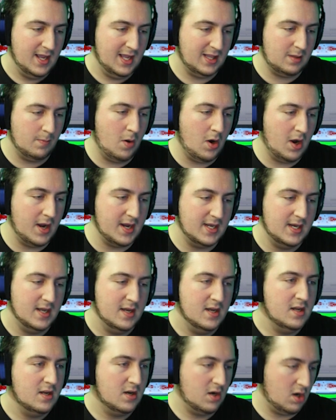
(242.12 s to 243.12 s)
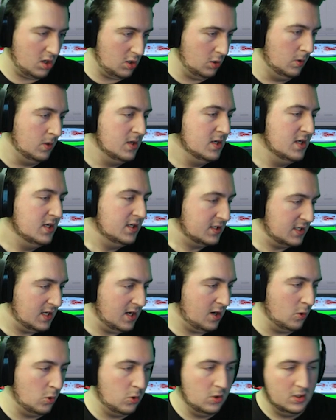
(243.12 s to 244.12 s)
Hit the mine. No,
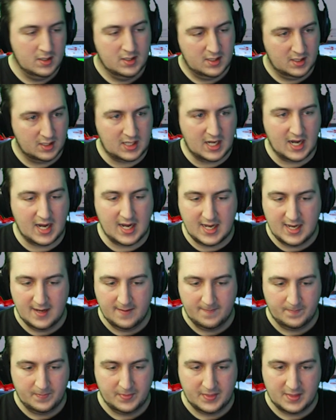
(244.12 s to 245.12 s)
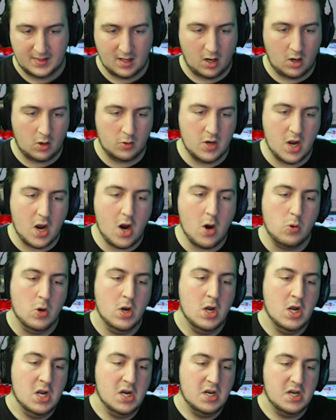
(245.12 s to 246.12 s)
no. Okay. Oh, no.
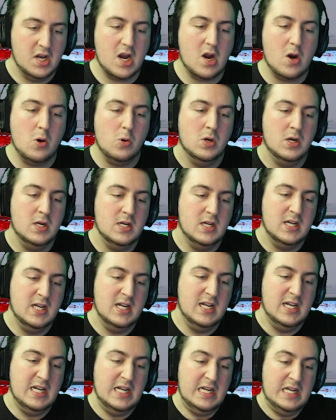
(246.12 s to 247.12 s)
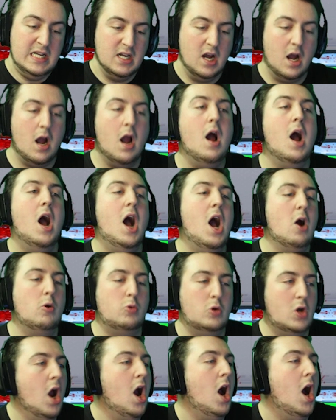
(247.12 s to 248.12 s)
No. Oh,
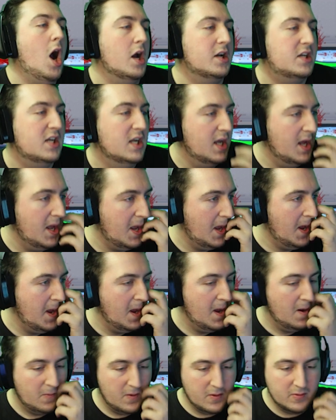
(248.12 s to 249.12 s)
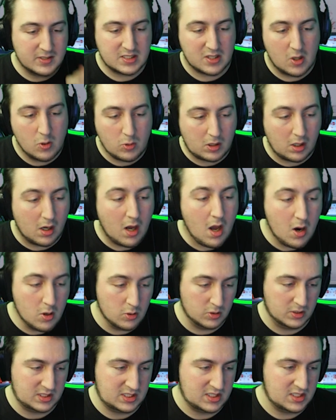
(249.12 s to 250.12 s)
God. We were so
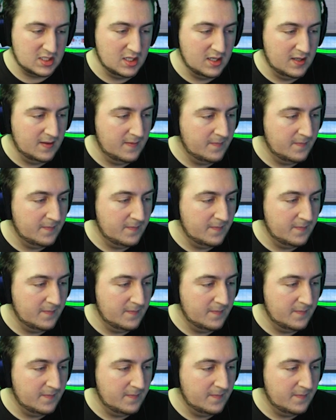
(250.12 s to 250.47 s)
close.